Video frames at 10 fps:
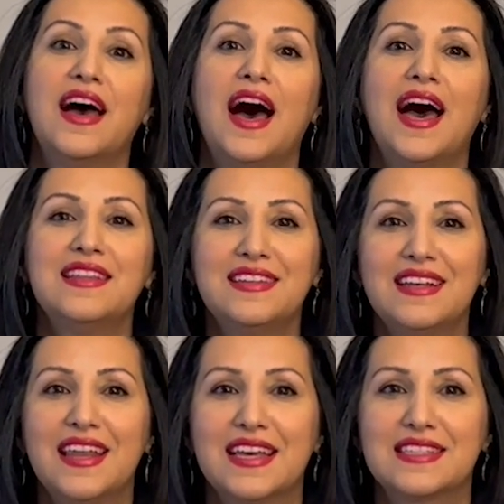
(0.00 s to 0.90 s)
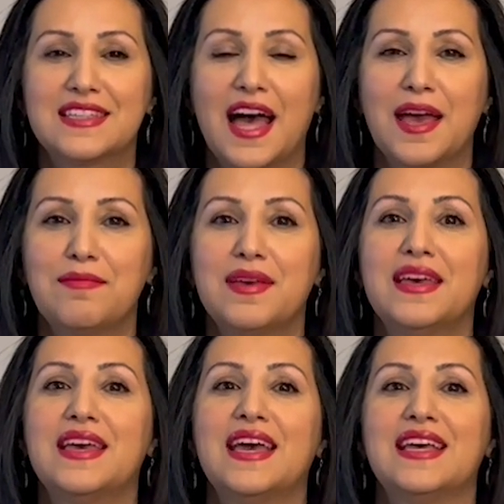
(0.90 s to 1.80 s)
Until next time,
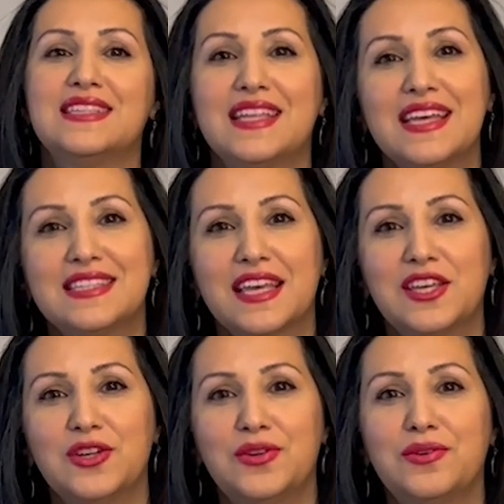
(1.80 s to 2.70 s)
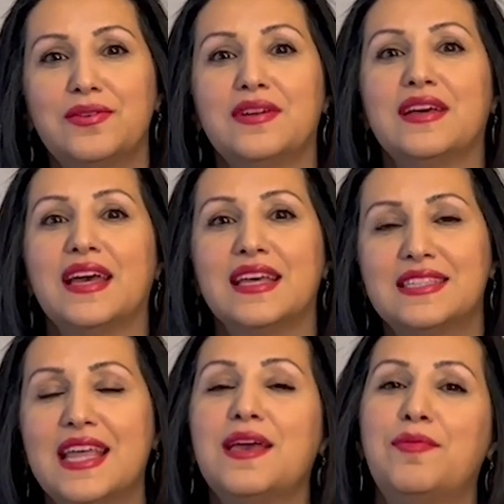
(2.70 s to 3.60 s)
stay secure,
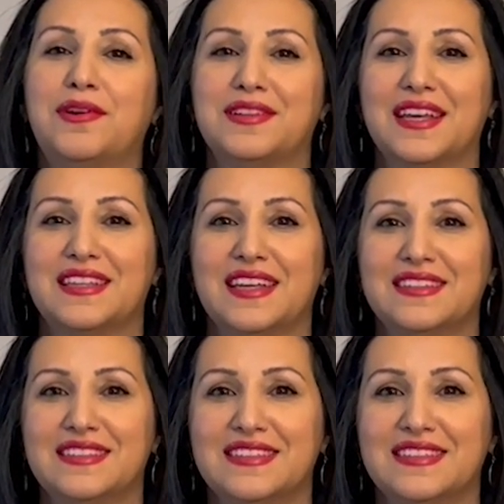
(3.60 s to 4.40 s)
stay protected.